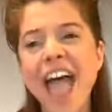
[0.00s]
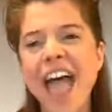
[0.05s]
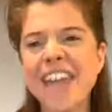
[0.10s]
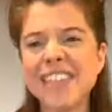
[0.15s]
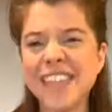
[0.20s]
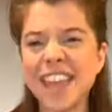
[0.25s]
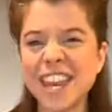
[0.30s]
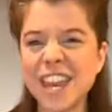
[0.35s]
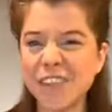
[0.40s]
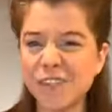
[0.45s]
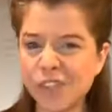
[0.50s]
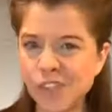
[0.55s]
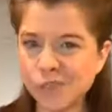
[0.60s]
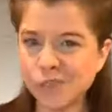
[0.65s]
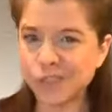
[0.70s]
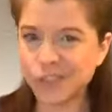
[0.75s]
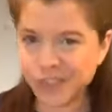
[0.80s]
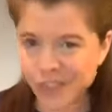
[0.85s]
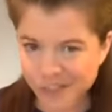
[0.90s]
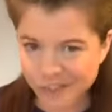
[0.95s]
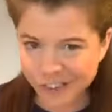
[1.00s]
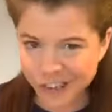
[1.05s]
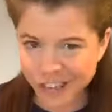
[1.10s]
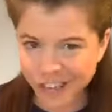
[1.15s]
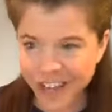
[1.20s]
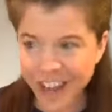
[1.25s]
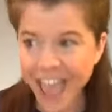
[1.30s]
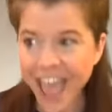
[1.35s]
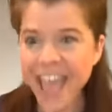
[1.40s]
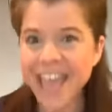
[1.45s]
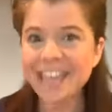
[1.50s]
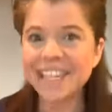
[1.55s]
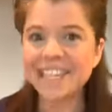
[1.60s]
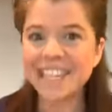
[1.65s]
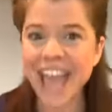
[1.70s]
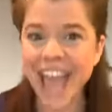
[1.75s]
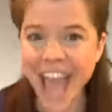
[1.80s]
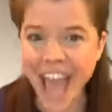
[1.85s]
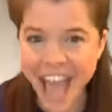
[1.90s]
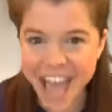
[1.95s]
And then if you do it,
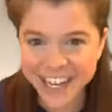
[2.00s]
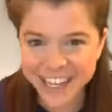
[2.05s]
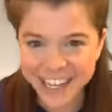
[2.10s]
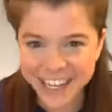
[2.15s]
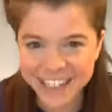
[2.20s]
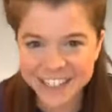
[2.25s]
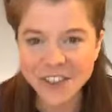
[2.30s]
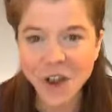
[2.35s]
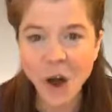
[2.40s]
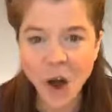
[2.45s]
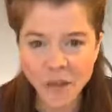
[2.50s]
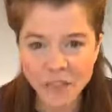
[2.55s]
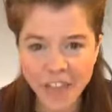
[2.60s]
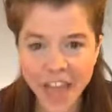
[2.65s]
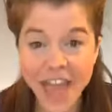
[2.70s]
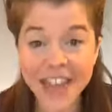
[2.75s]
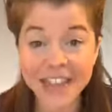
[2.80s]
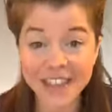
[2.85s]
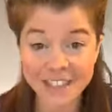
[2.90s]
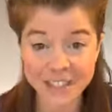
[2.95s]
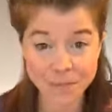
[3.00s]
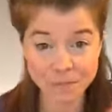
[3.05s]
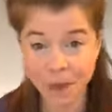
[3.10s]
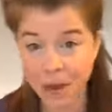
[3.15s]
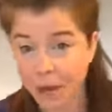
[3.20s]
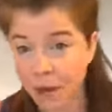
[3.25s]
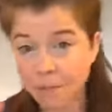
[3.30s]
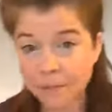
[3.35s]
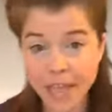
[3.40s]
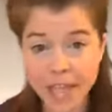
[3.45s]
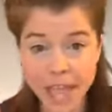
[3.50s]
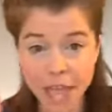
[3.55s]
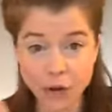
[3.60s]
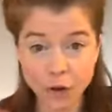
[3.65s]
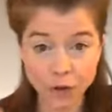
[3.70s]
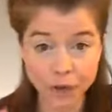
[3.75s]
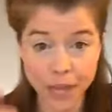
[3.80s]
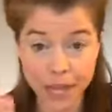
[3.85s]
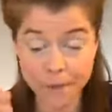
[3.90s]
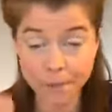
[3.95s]
tag us on that
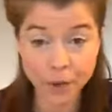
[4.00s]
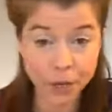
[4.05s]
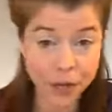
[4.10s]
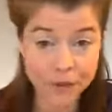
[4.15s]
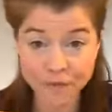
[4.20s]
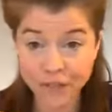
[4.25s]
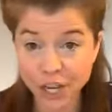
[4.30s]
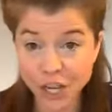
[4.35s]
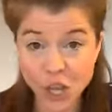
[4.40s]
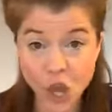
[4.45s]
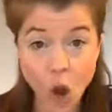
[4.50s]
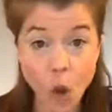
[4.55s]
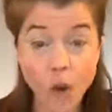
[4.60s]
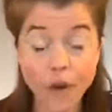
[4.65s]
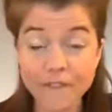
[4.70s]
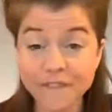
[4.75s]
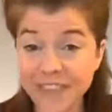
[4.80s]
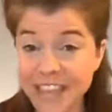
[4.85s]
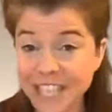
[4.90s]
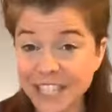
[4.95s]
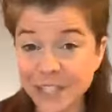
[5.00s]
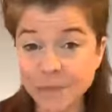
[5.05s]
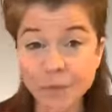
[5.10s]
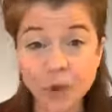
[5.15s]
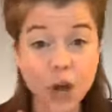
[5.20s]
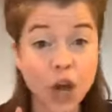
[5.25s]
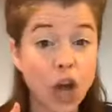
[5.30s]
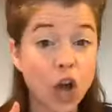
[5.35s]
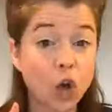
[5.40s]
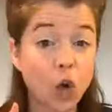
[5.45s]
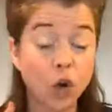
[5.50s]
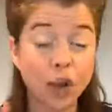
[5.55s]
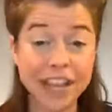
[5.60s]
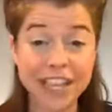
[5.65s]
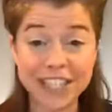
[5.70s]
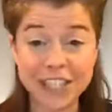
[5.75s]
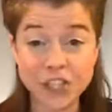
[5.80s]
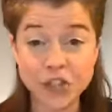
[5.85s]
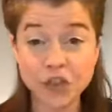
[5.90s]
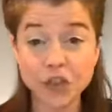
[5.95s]
experiment or like put a video on Facebook or
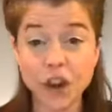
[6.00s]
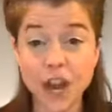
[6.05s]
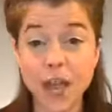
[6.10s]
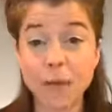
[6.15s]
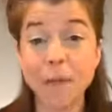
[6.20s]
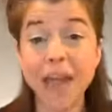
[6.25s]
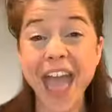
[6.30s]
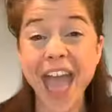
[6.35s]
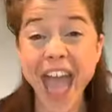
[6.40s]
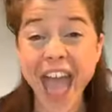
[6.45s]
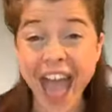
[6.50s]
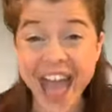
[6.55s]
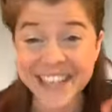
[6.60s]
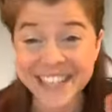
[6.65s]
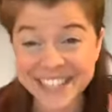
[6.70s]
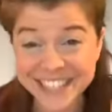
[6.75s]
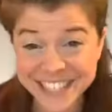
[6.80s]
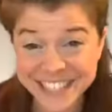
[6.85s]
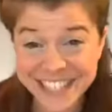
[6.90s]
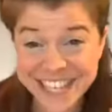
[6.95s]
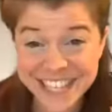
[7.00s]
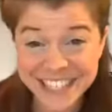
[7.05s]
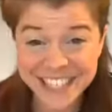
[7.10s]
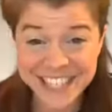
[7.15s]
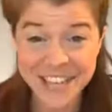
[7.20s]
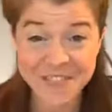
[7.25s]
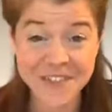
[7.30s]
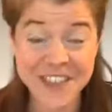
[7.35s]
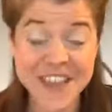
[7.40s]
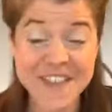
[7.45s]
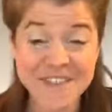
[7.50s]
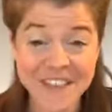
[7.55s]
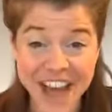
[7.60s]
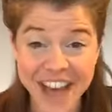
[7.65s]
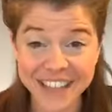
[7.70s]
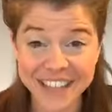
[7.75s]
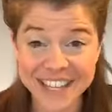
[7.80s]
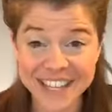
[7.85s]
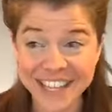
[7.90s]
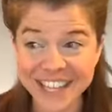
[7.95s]
Instagram at CCV
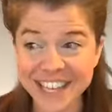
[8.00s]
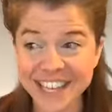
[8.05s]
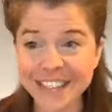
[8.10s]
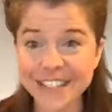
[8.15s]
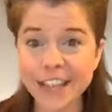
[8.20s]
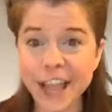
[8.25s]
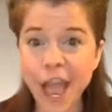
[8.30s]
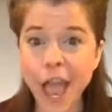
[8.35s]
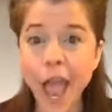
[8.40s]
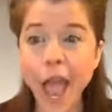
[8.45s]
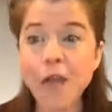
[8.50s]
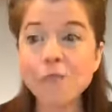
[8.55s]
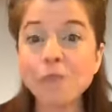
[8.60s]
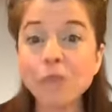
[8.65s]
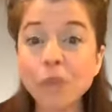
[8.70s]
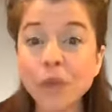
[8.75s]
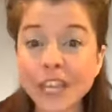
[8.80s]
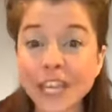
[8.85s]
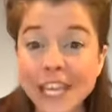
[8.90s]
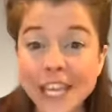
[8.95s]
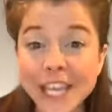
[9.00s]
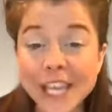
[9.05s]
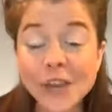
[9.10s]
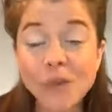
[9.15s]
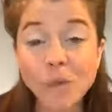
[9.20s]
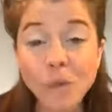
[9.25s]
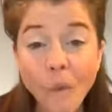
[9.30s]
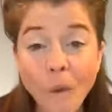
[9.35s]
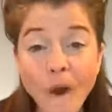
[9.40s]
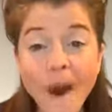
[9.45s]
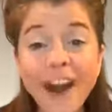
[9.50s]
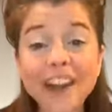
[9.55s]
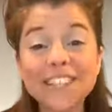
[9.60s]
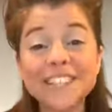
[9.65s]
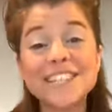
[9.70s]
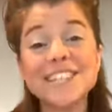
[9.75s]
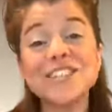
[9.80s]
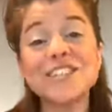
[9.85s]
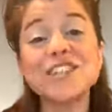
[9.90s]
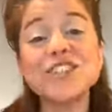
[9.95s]
Valley Kids. And we
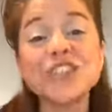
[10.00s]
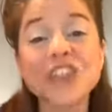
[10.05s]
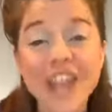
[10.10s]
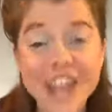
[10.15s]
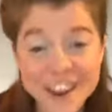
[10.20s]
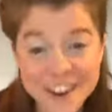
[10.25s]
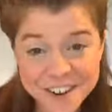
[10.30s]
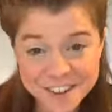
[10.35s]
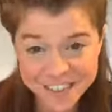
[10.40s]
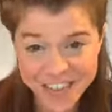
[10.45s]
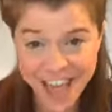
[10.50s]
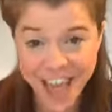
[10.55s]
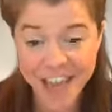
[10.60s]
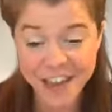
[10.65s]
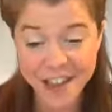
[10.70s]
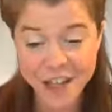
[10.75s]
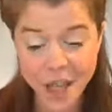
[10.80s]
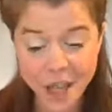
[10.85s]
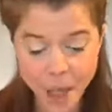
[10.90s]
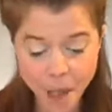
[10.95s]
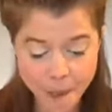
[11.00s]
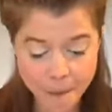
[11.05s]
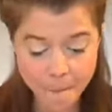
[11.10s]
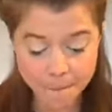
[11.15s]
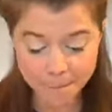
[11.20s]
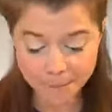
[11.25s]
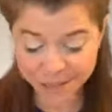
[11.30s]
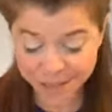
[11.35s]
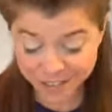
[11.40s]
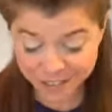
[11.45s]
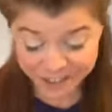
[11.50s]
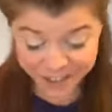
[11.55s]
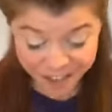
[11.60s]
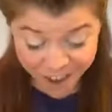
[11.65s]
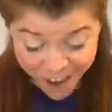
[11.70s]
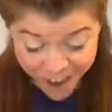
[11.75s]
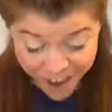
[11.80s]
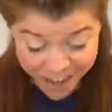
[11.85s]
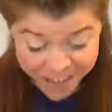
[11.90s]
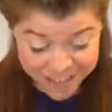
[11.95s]
want to share that because
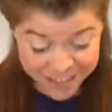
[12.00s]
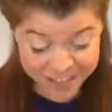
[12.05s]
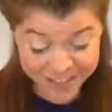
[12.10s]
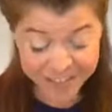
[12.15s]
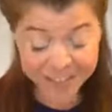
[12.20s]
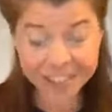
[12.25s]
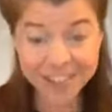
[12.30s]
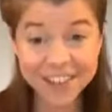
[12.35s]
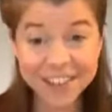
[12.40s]
guys,